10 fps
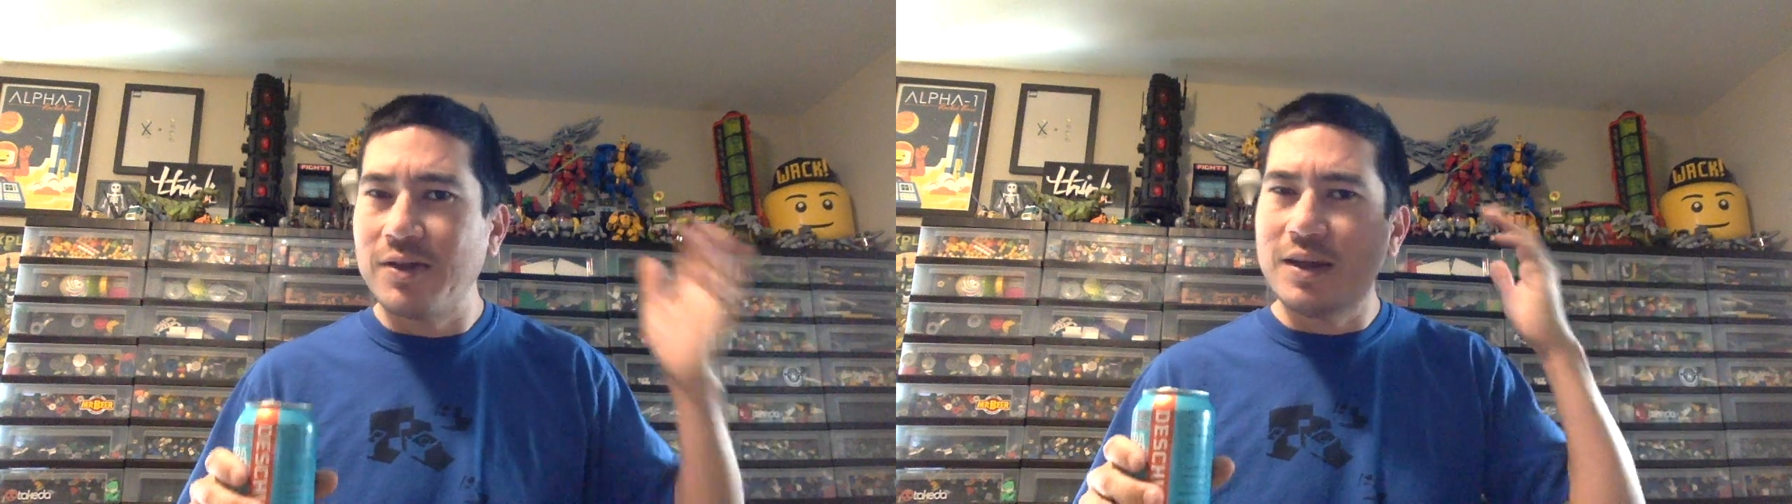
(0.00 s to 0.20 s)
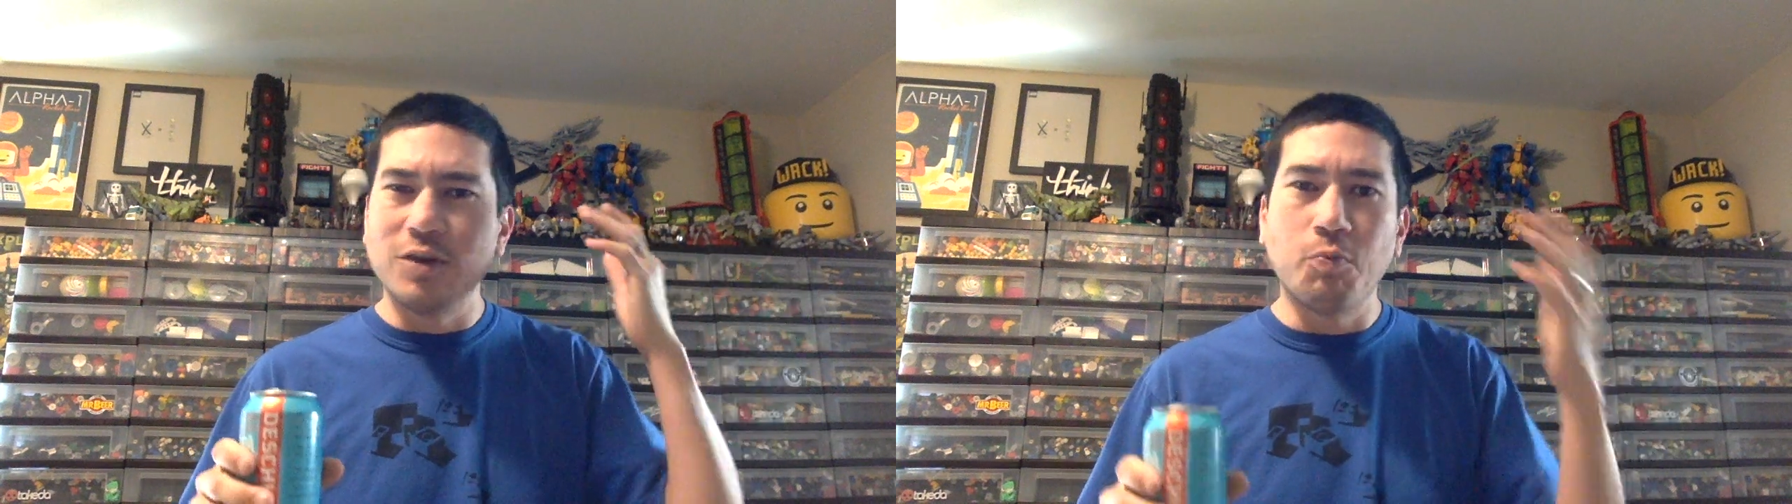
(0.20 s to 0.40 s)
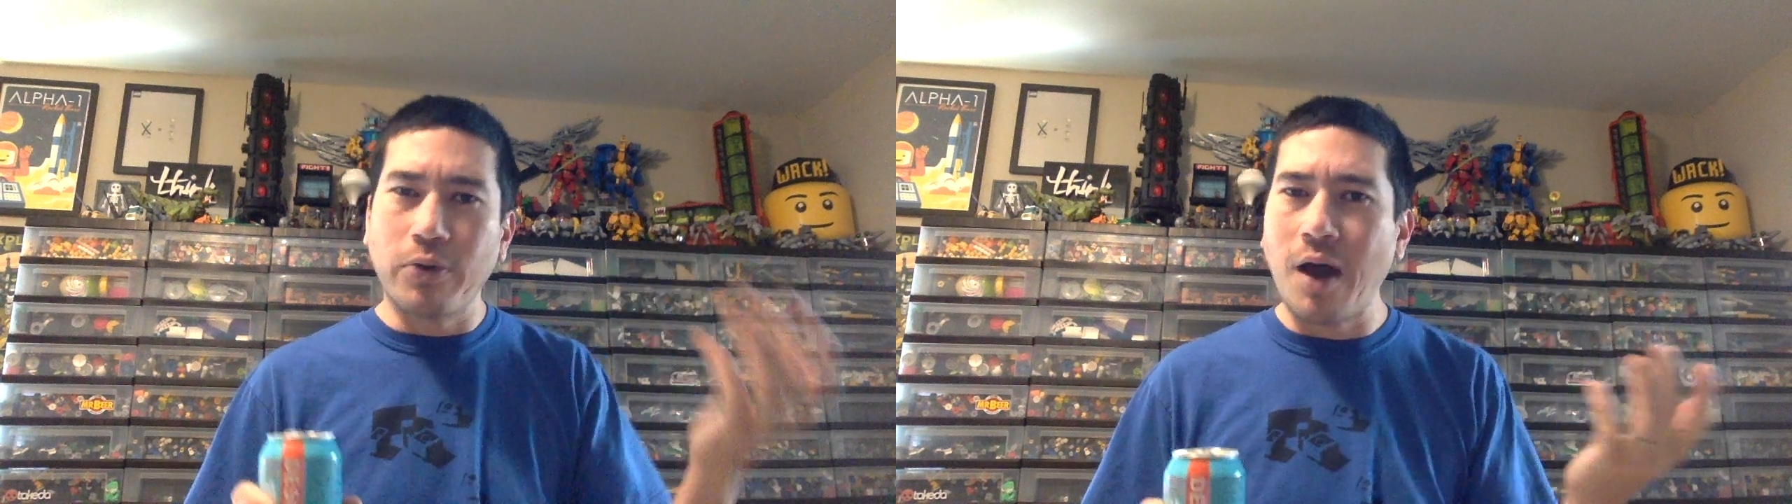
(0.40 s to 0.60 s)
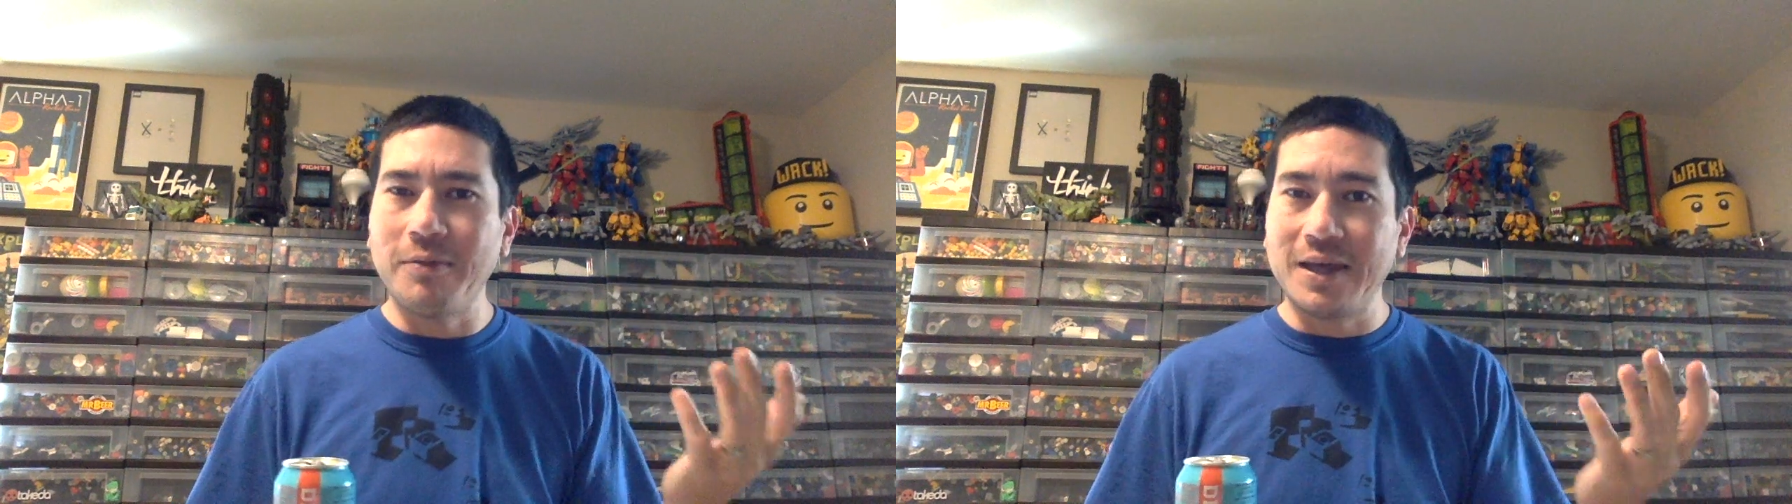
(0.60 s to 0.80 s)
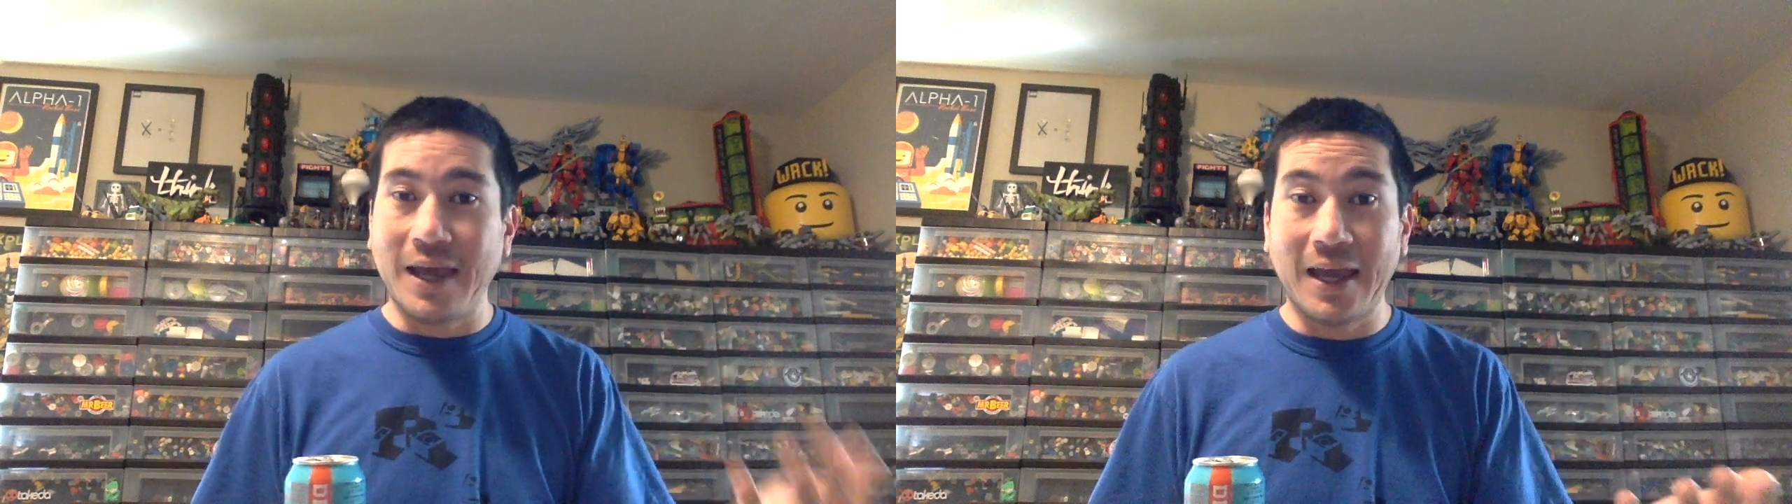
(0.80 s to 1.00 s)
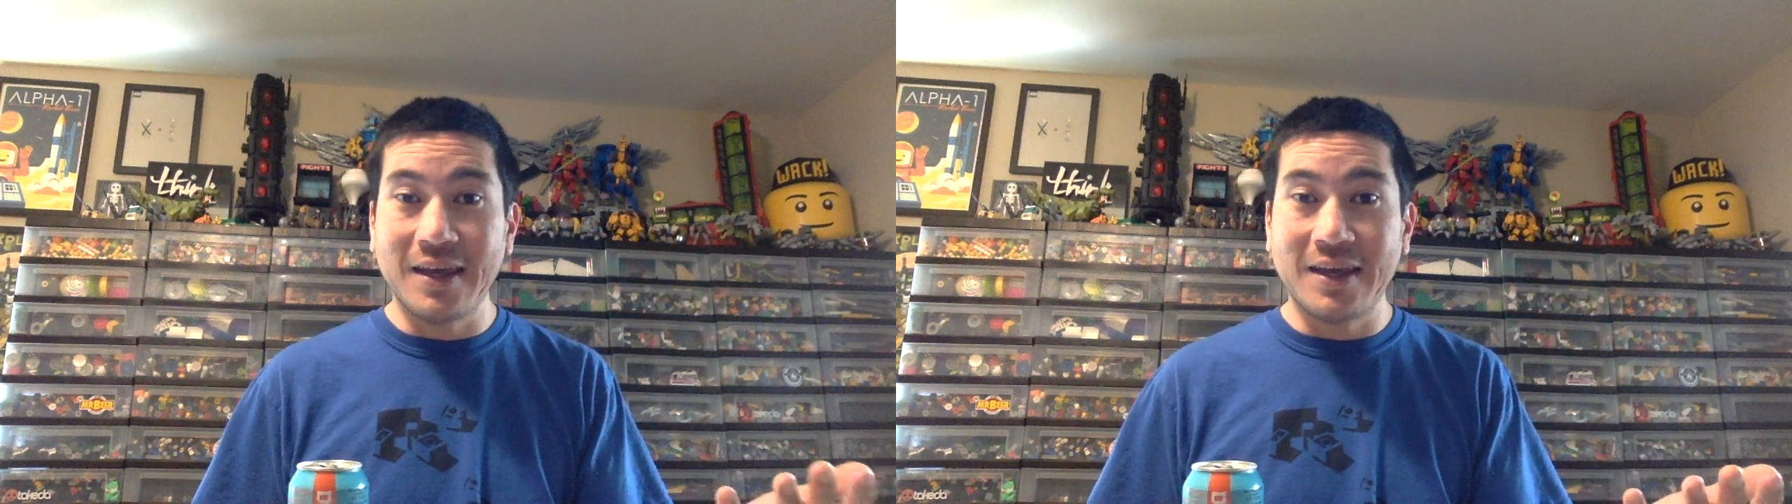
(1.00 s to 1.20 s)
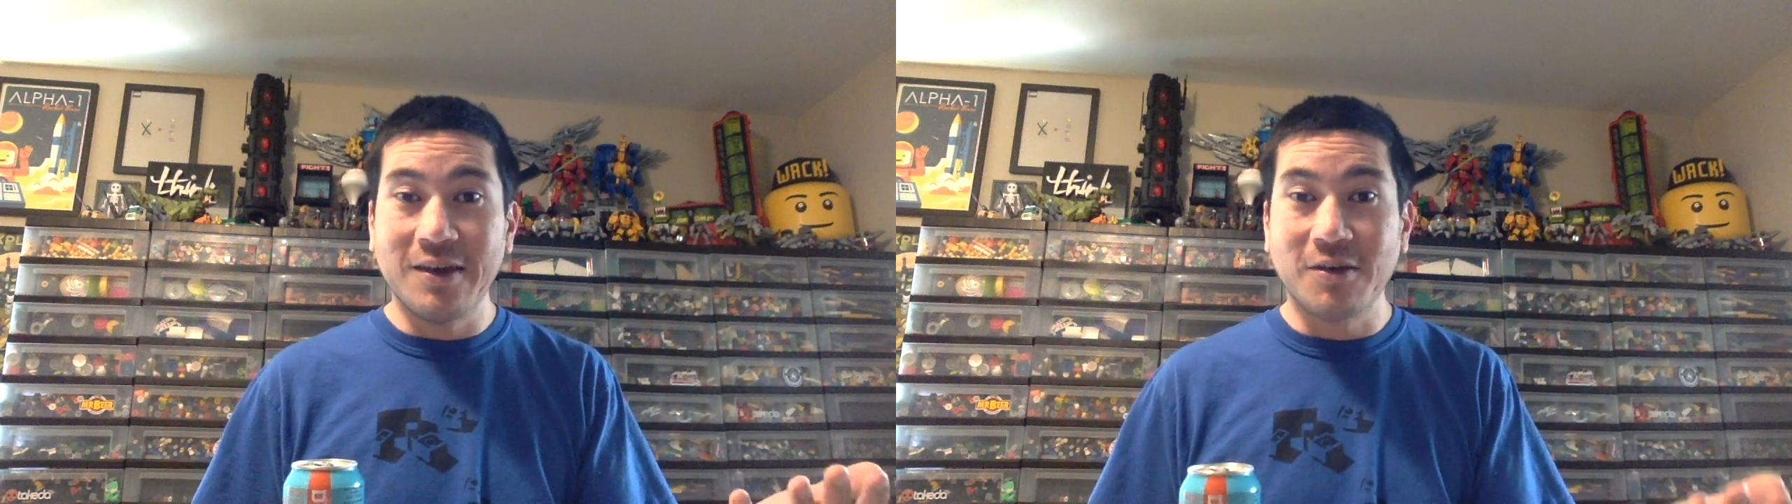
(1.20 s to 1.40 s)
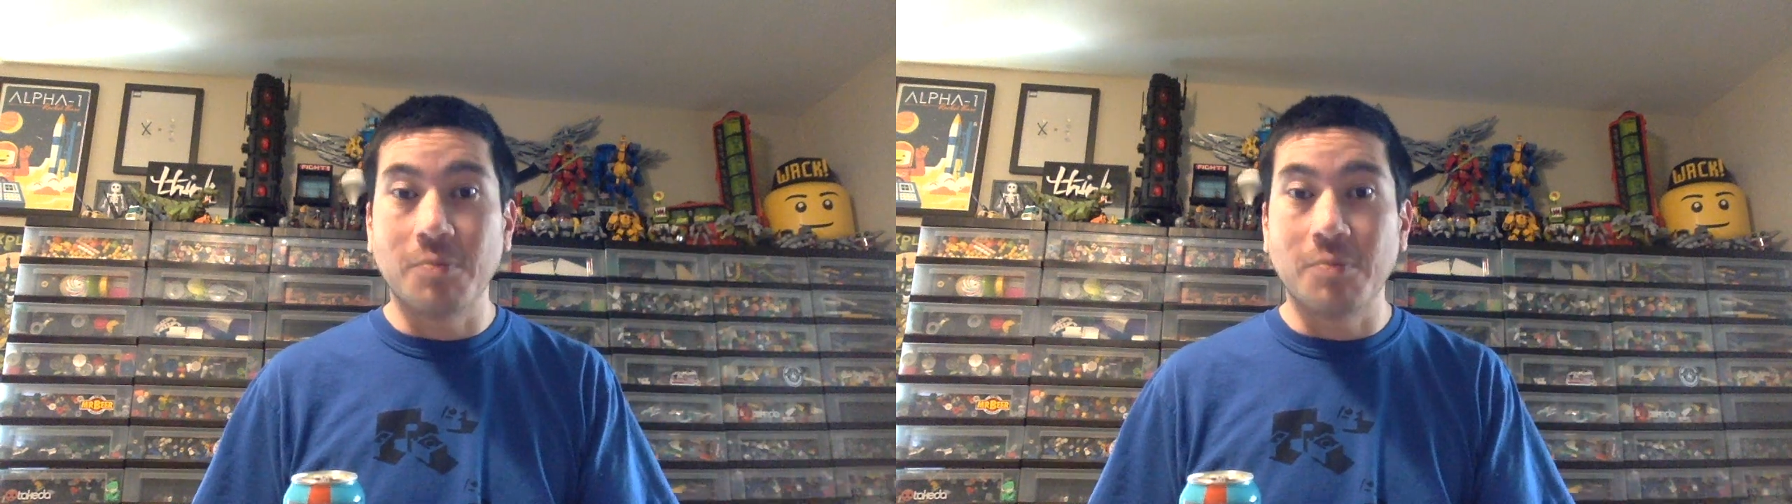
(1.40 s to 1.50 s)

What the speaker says: that you probably can't hear,